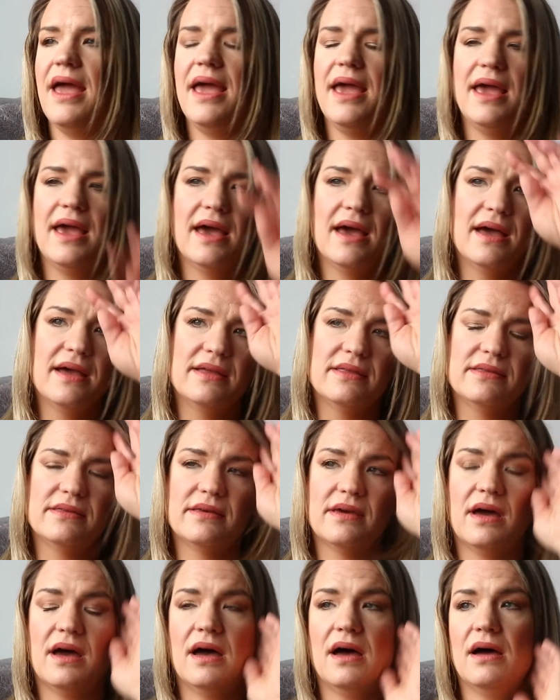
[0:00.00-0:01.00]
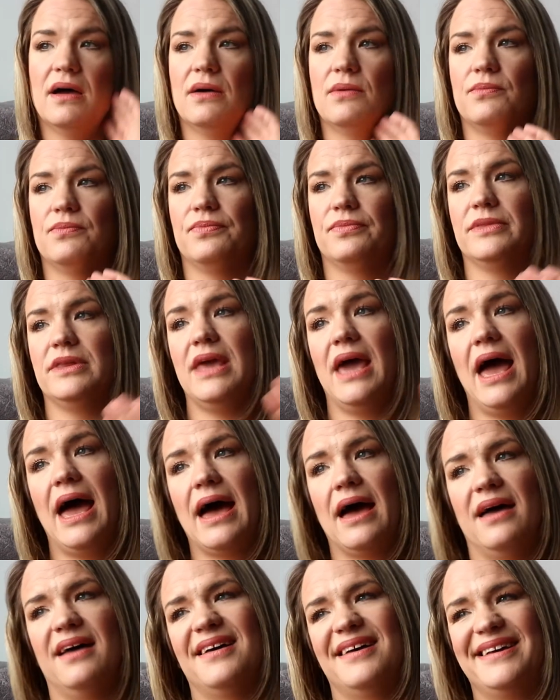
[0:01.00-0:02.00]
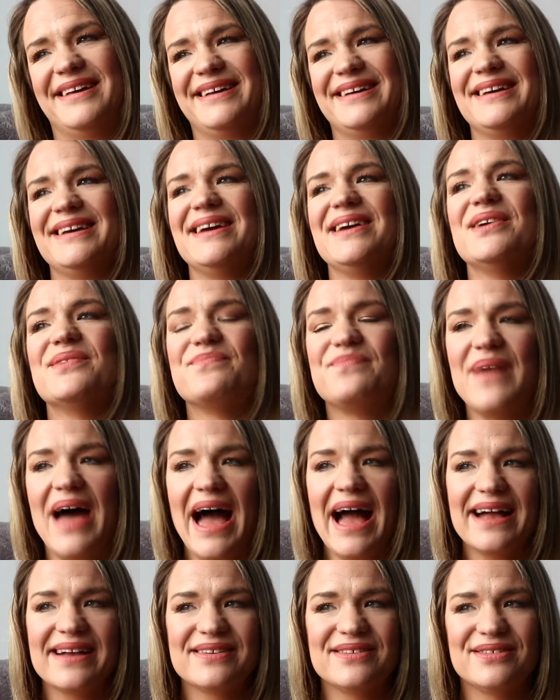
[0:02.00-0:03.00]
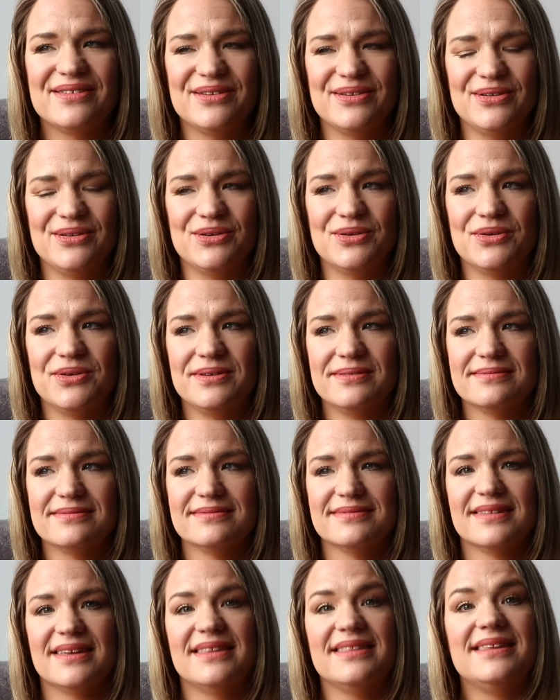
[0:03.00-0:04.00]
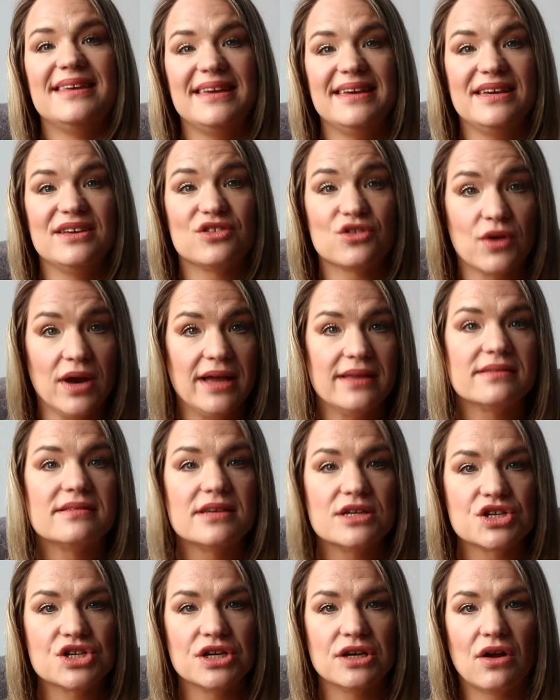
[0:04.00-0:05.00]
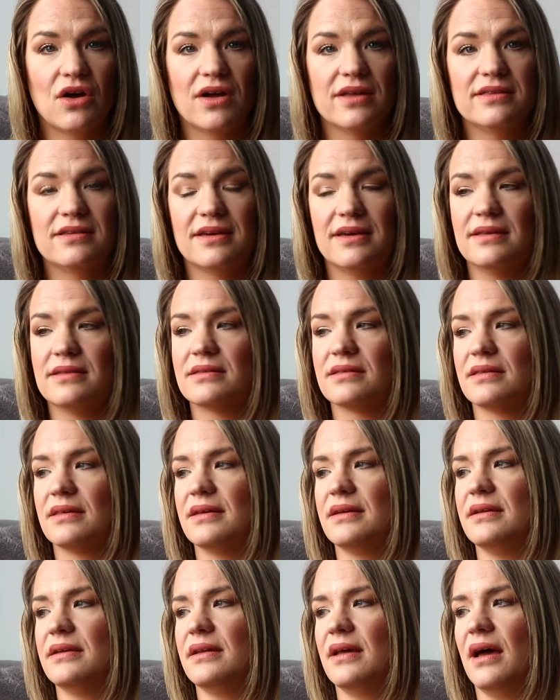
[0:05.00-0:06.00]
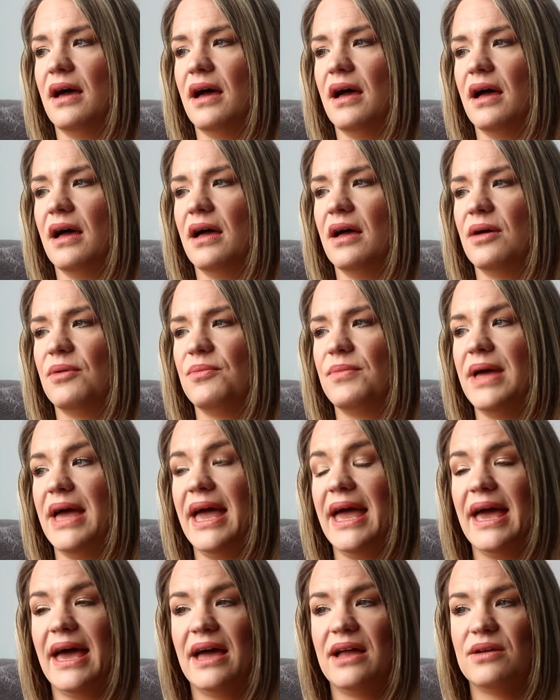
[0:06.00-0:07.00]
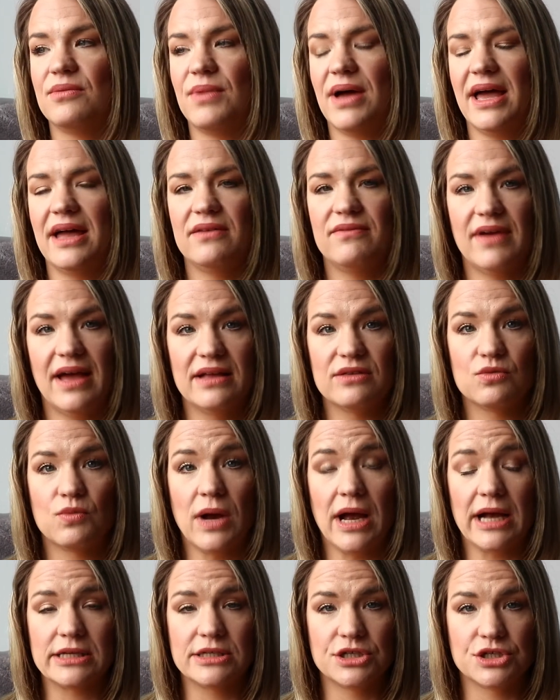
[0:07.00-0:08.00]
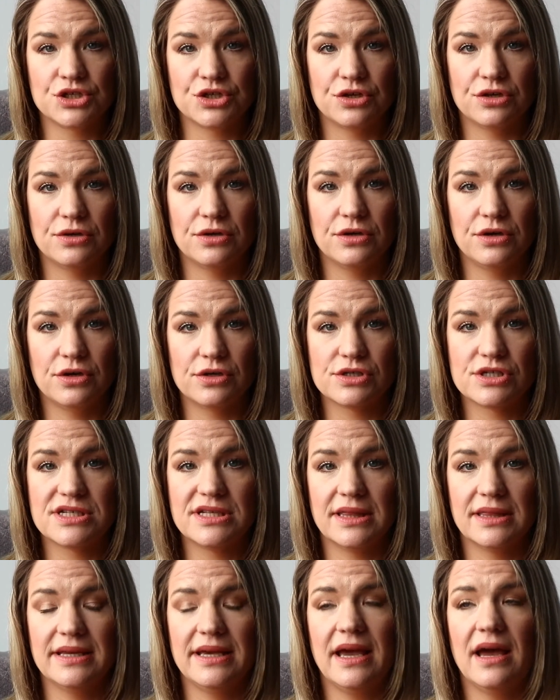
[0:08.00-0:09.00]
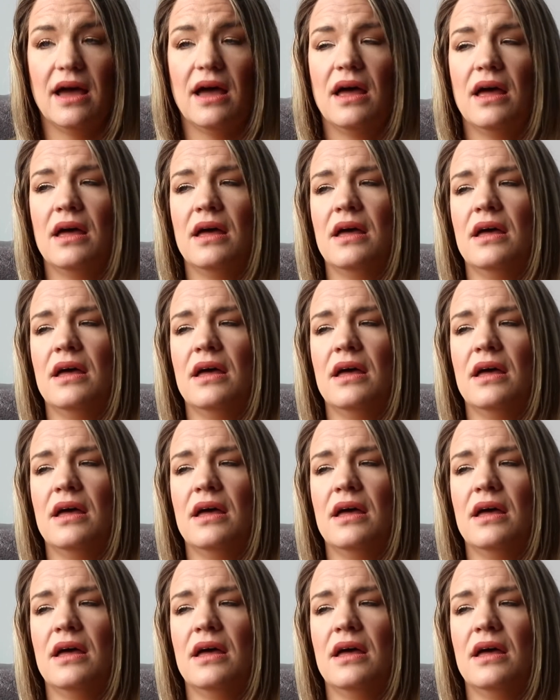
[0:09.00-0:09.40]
And yeah, back to the transition onto insulin and my advanced practitioner, Nurse Leah.